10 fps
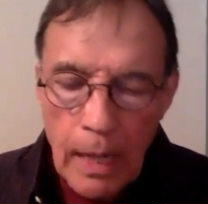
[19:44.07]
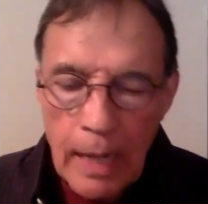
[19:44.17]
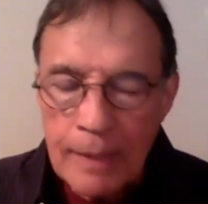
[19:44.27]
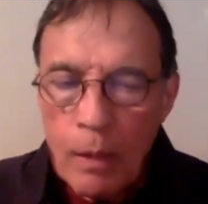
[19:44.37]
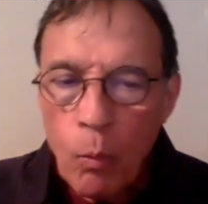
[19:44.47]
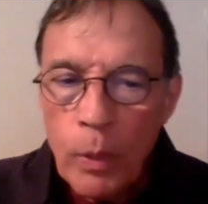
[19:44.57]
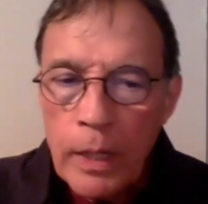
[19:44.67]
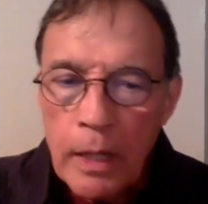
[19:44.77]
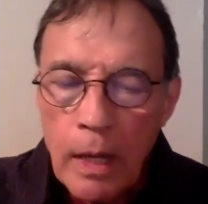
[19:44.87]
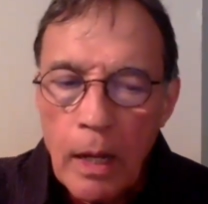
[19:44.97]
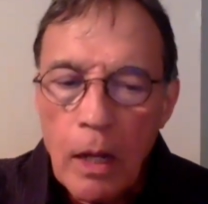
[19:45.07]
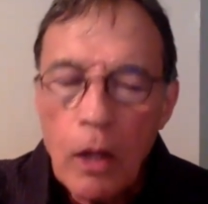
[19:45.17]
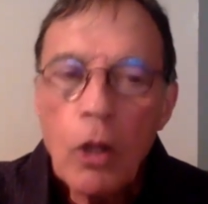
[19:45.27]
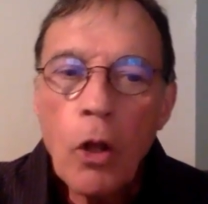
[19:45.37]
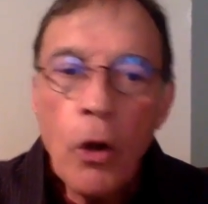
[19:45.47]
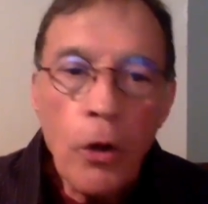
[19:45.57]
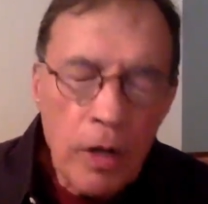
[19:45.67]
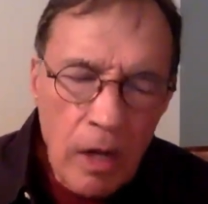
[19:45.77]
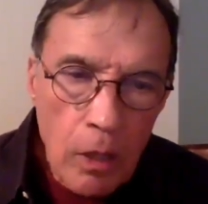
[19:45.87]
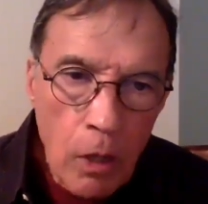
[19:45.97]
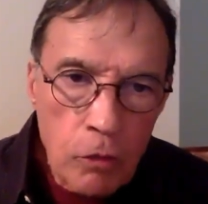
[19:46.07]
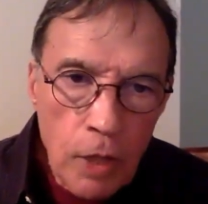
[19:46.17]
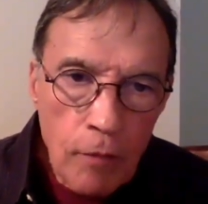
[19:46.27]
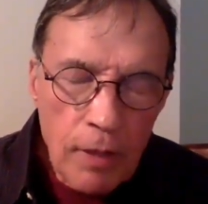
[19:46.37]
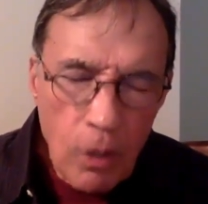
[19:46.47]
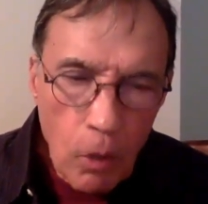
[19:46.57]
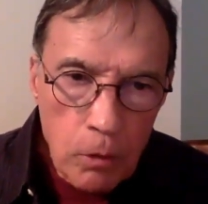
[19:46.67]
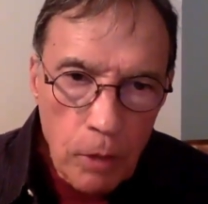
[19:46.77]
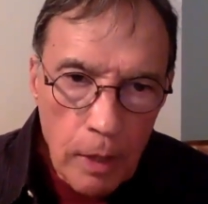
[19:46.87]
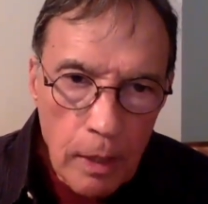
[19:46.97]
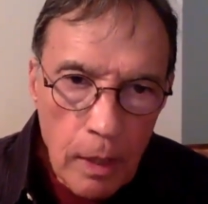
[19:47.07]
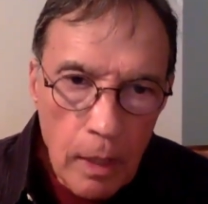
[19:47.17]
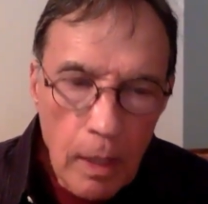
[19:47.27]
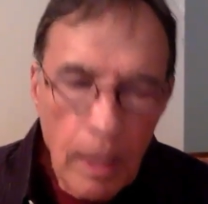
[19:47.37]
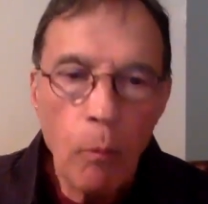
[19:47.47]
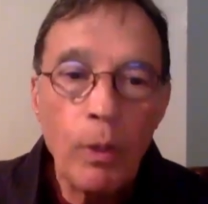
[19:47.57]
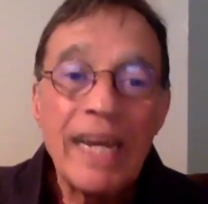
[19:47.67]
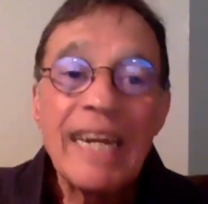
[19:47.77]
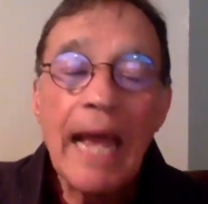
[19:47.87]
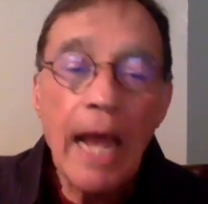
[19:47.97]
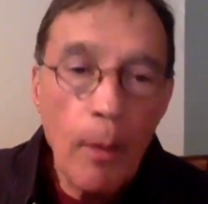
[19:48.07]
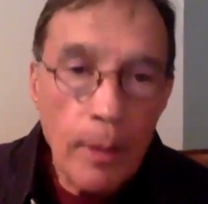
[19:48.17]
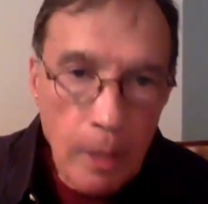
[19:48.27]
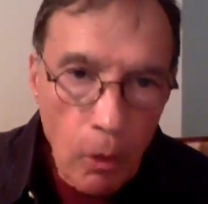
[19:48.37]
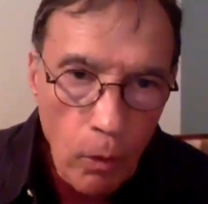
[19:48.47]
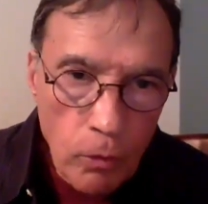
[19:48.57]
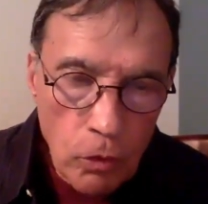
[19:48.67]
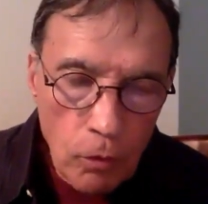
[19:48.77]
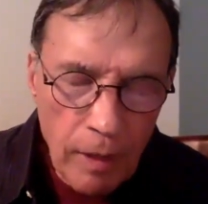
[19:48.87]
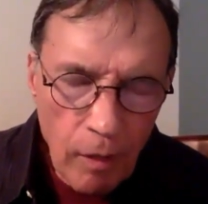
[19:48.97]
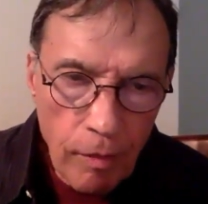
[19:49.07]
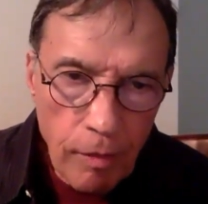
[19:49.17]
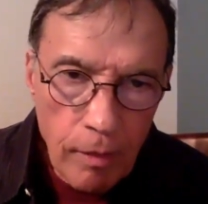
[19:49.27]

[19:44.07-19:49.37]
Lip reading: And that we learn longevity culturally, and we inherit the causes of health.